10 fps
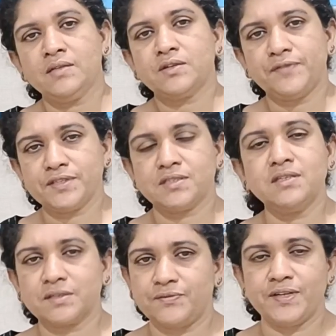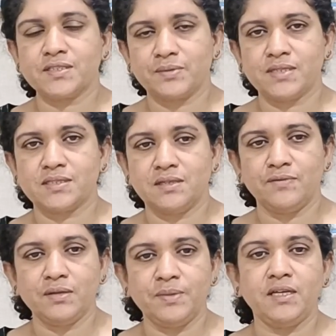So the first
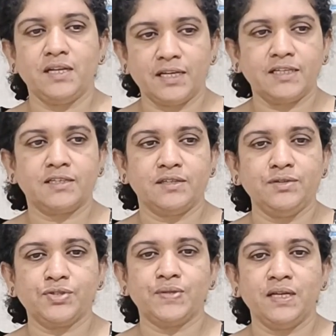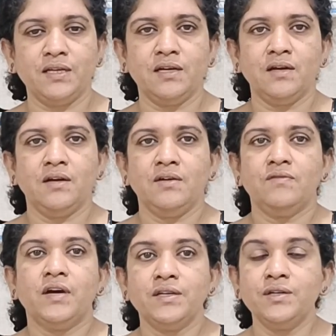question will be like, usually,
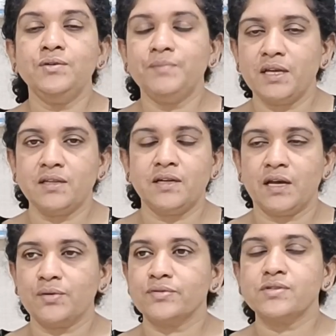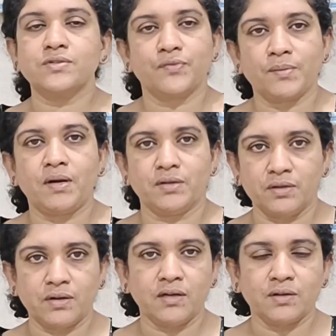why did you make the diagnosis of a
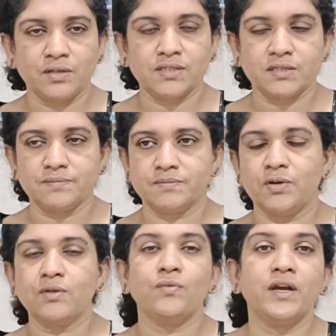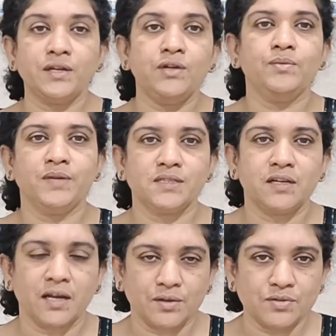multinodular goiter? Or why did you make
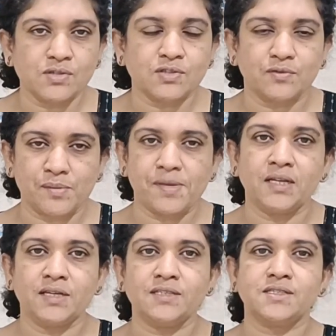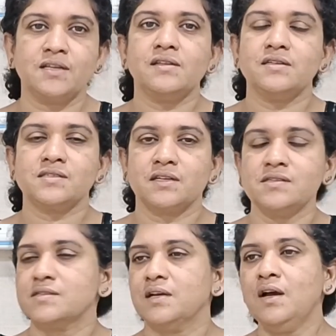the diagnosis of a malignancy in this
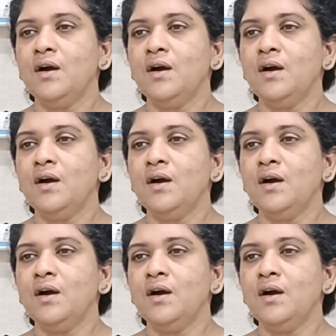case?